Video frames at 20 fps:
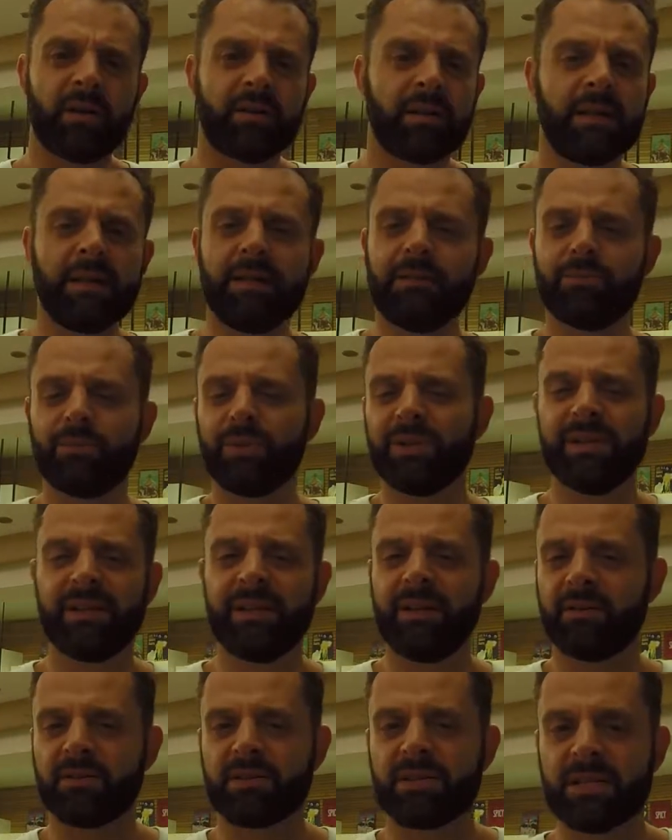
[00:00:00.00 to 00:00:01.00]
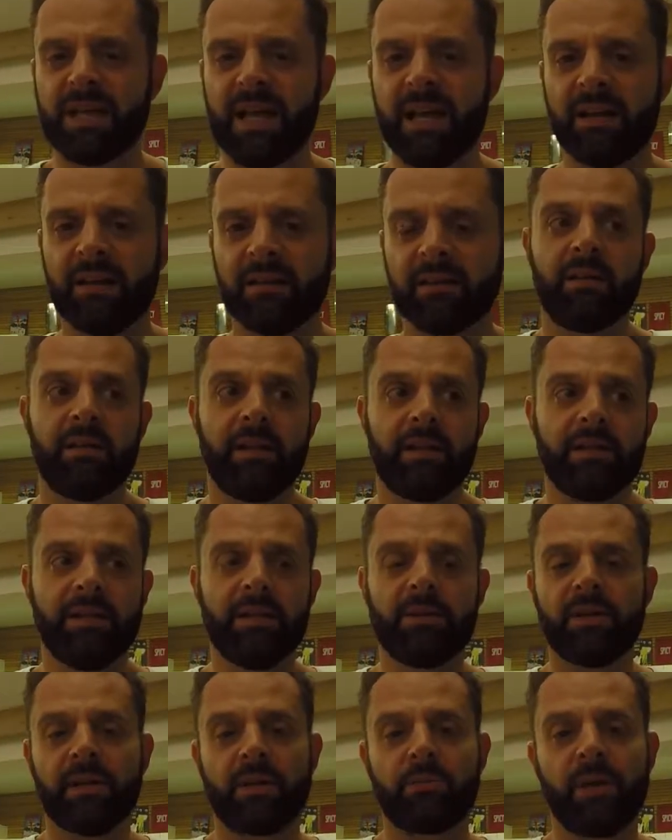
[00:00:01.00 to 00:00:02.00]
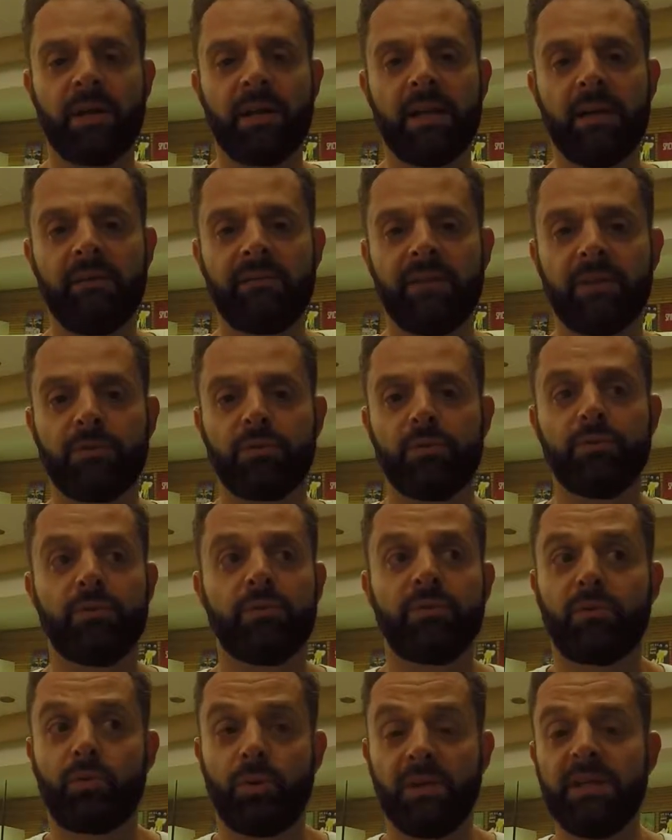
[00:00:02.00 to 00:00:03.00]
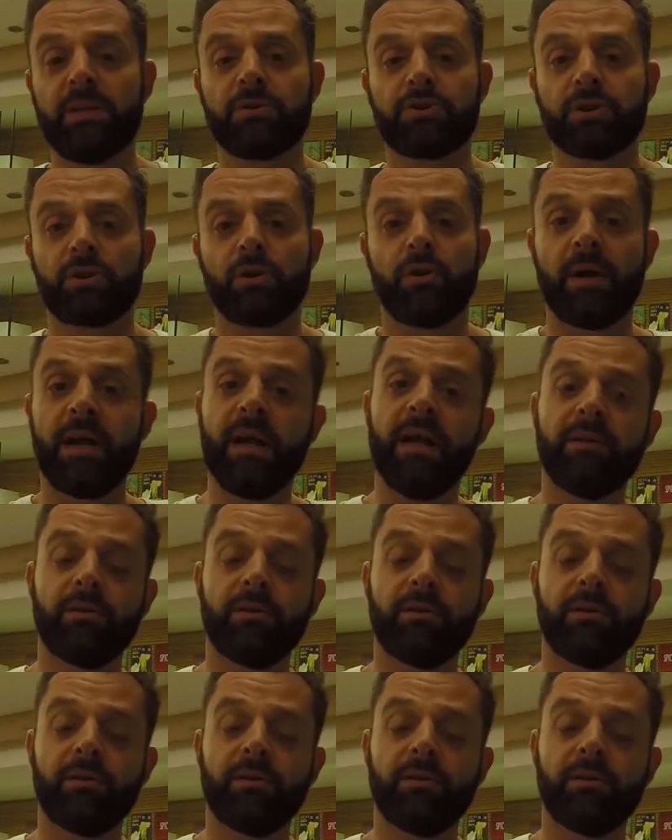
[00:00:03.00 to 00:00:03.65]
They didn't really understand it. Kind of like the internet right now. If I told you 20 years ago, hey,